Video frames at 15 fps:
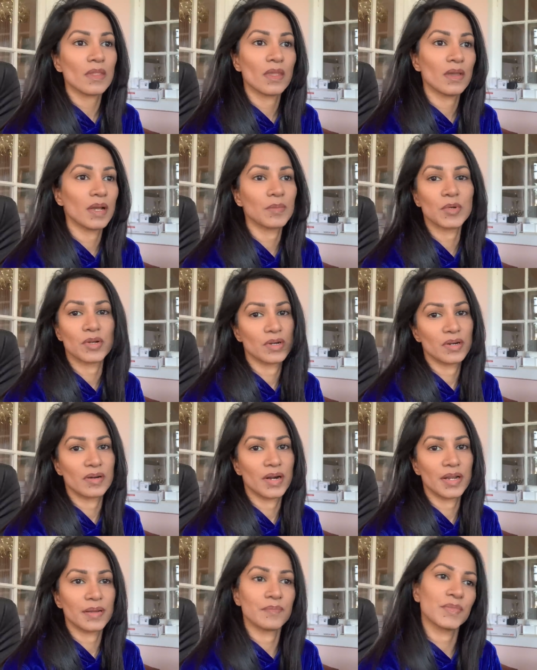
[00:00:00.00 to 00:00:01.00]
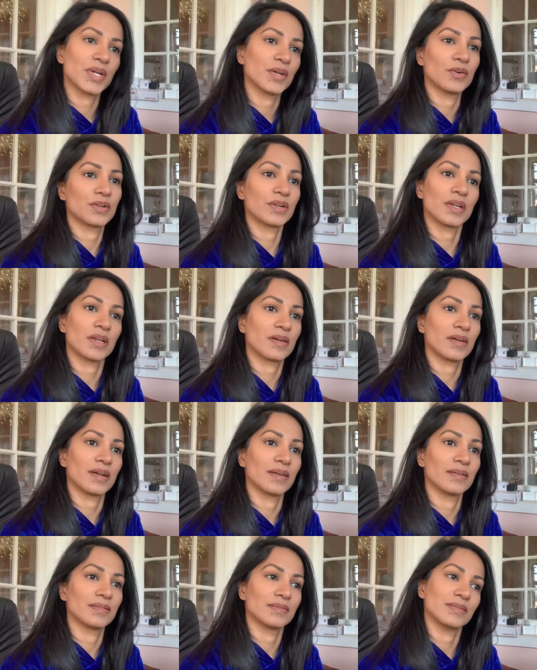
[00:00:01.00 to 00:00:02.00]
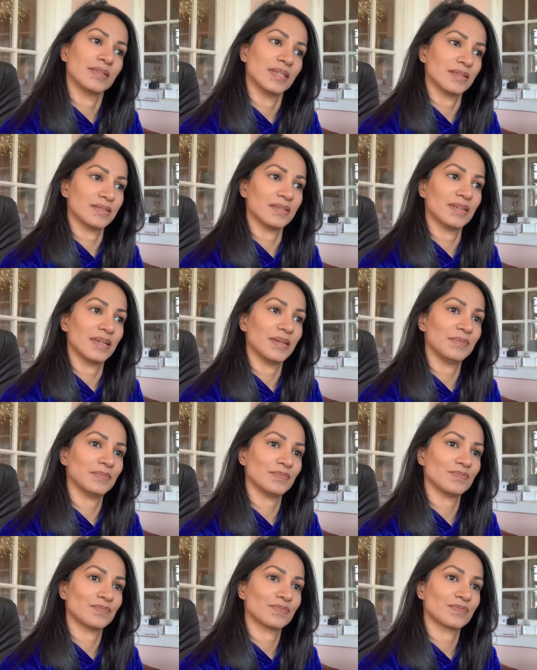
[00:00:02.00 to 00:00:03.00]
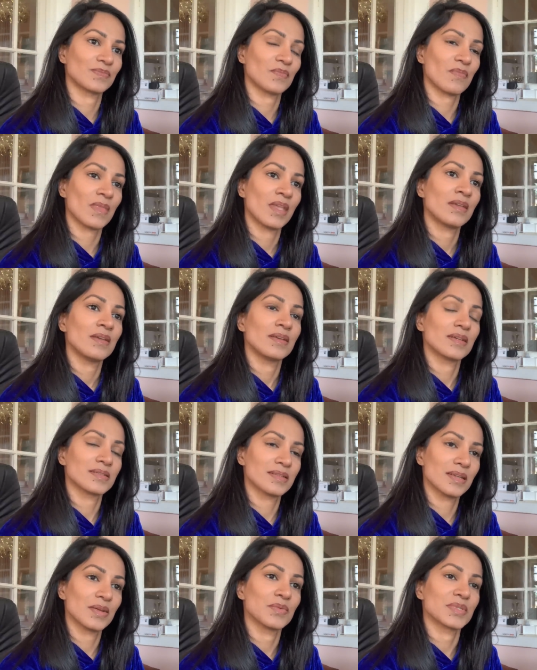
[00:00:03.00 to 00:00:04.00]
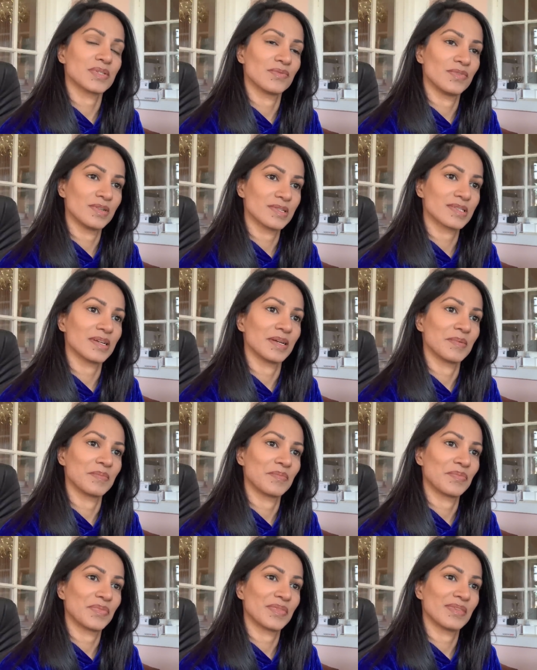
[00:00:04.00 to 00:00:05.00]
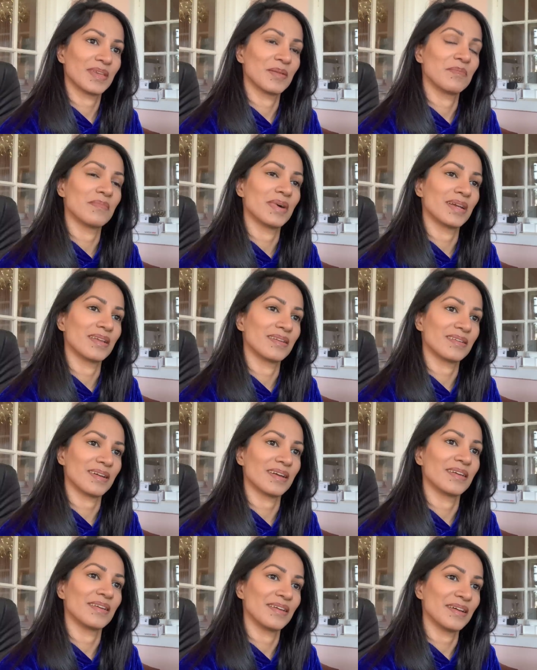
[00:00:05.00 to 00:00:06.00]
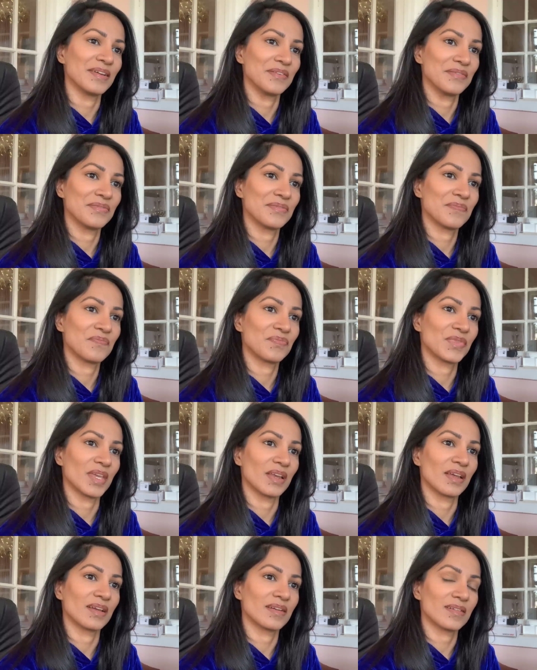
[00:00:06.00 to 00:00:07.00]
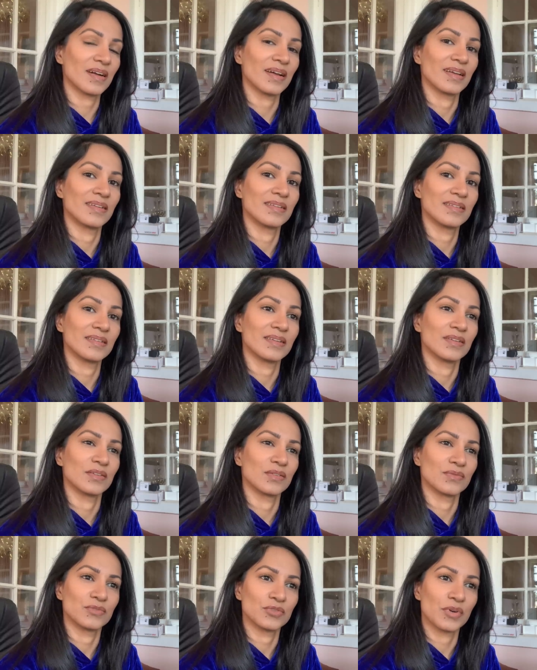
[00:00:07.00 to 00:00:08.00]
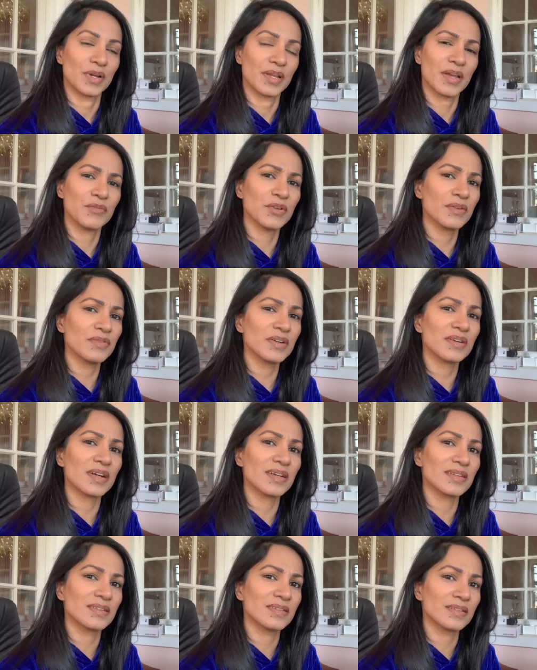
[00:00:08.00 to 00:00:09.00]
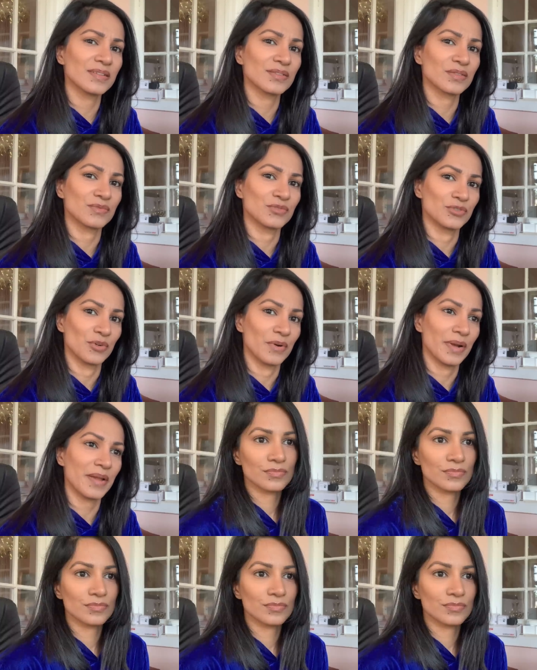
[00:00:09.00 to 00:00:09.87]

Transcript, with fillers: I'm not gonna cry. I already cried yesterday. Yesterday was the first time in my entire life that I cried tears of joy. Have you ever cried tears of joy?